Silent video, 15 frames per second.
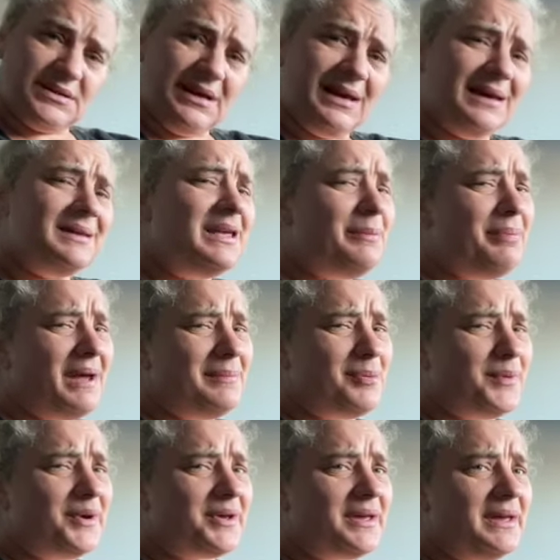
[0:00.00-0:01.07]
Yeah,
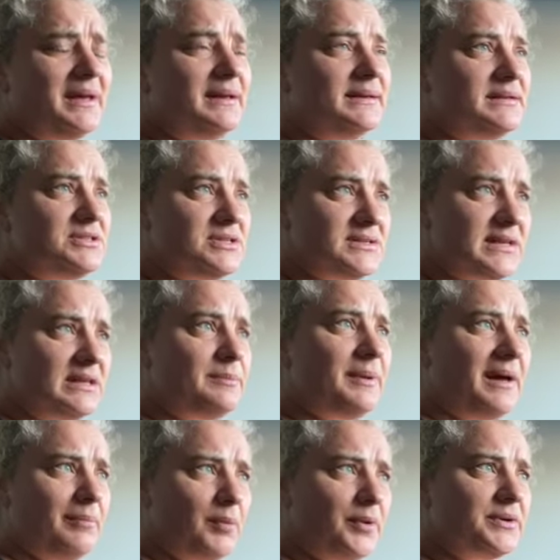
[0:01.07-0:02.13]
paperwork. Let's just get the
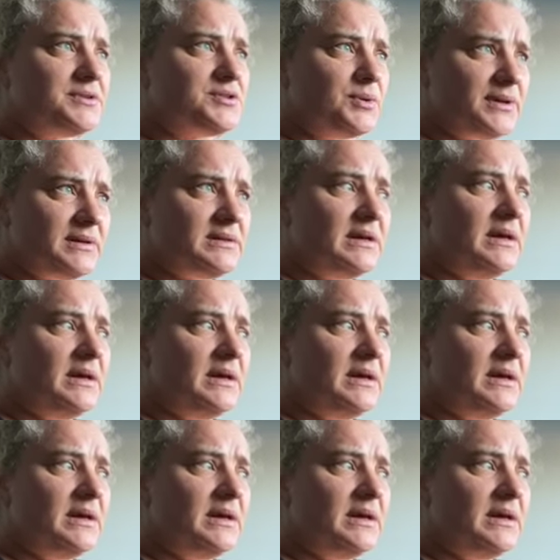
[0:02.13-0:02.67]
paperwork sorted.